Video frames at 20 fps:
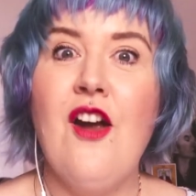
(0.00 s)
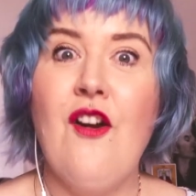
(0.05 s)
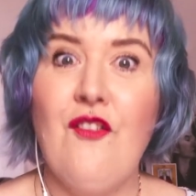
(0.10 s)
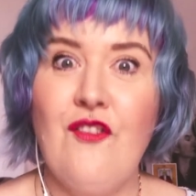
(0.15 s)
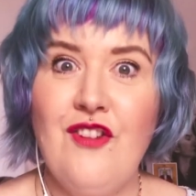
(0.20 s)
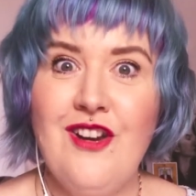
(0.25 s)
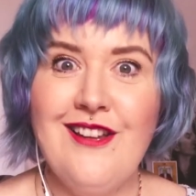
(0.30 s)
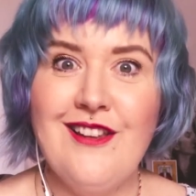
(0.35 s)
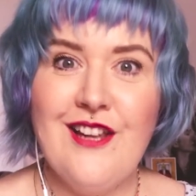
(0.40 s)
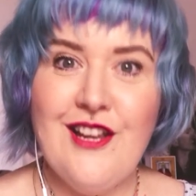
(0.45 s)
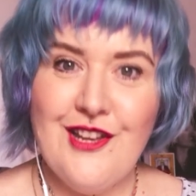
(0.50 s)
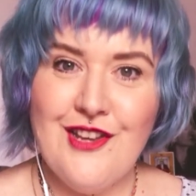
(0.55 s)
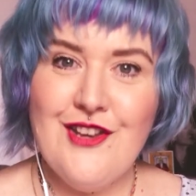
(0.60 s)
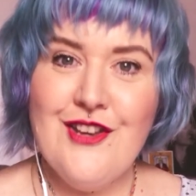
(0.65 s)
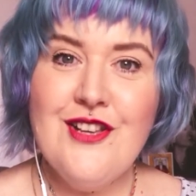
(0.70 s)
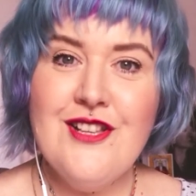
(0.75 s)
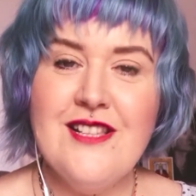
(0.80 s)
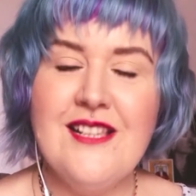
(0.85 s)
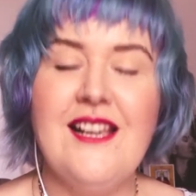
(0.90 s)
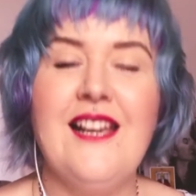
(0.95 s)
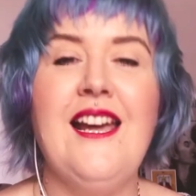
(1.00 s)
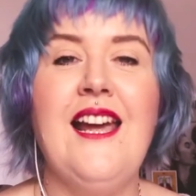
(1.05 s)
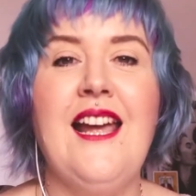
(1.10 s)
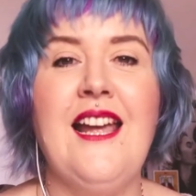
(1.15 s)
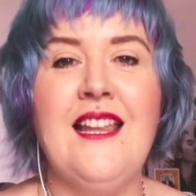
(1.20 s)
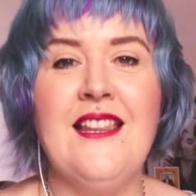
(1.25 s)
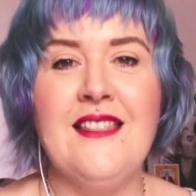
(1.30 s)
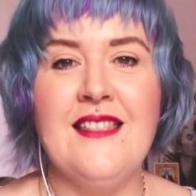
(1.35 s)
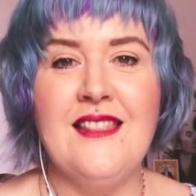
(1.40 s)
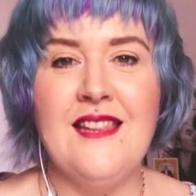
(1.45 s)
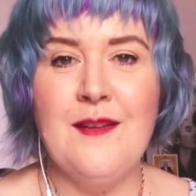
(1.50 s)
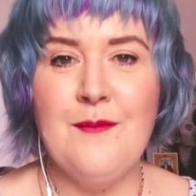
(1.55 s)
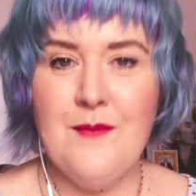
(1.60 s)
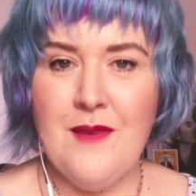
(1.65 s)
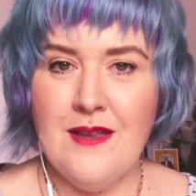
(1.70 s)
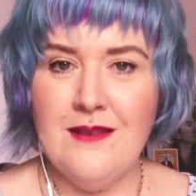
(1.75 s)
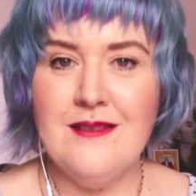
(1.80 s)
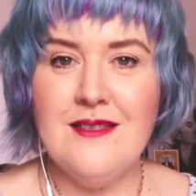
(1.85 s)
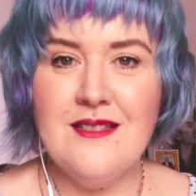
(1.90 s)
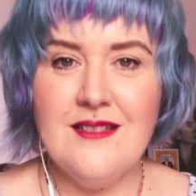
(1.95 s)
really use it in the
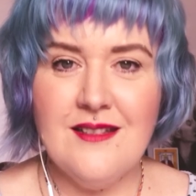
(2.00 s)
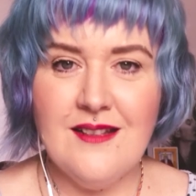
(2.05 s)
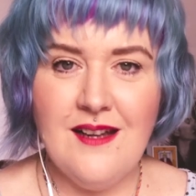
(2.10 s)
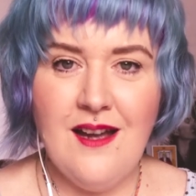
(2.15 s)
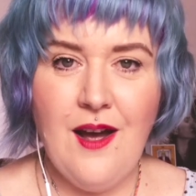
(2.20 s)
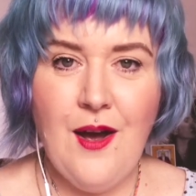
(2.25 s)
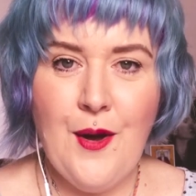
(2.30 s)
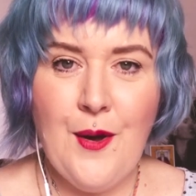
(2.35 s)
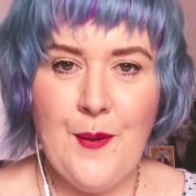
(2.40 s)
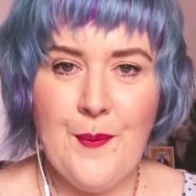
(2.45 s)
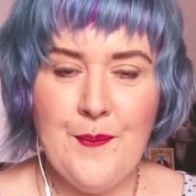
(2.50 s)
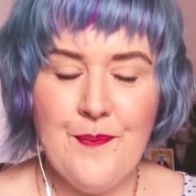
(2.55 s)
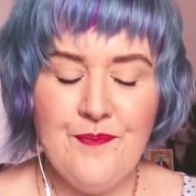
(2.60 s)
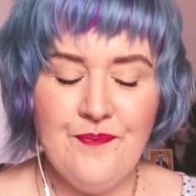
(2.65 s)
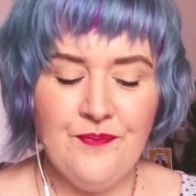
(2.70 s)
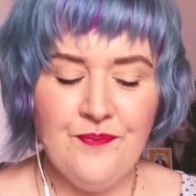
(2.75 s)
months to come.